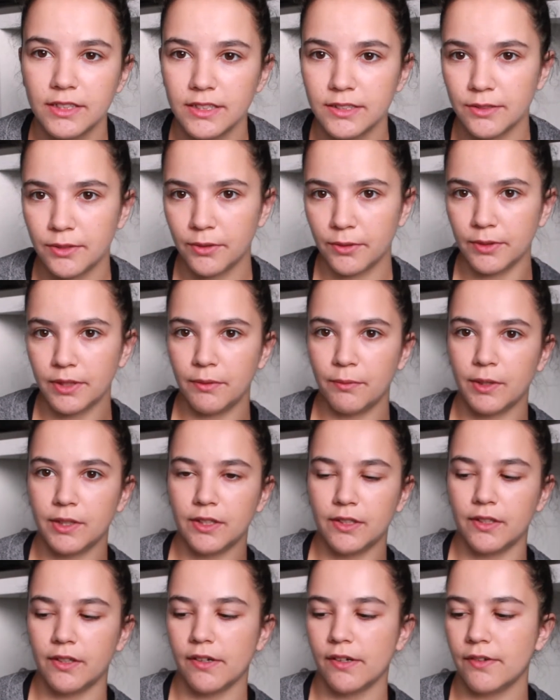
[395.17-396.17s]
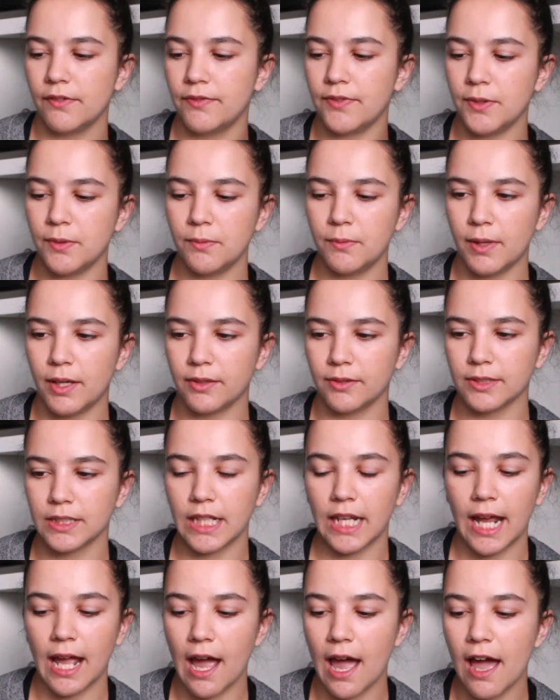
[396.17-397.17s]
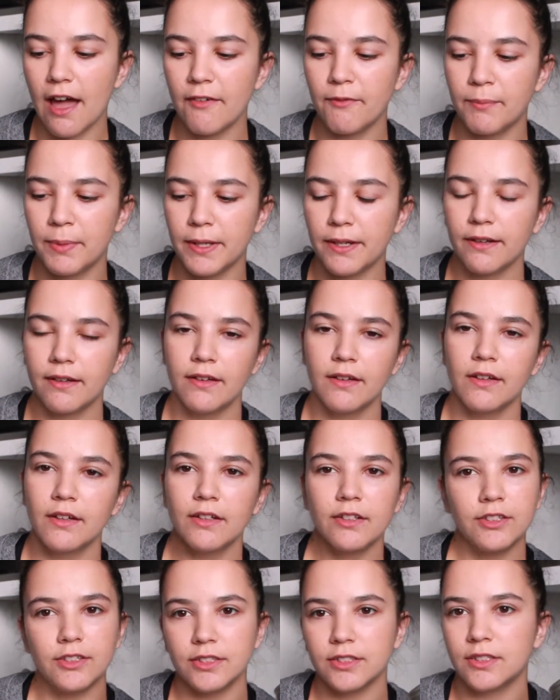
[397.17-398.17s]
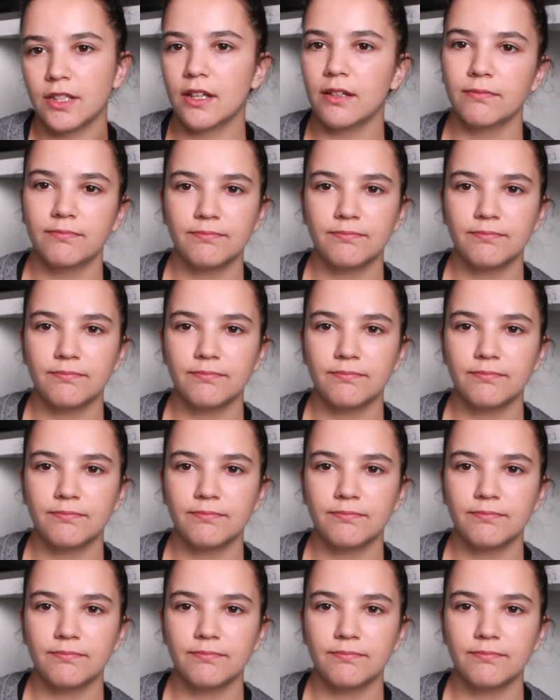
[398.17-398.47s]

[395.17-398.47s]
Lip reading: These are only one of the few models that I have, but just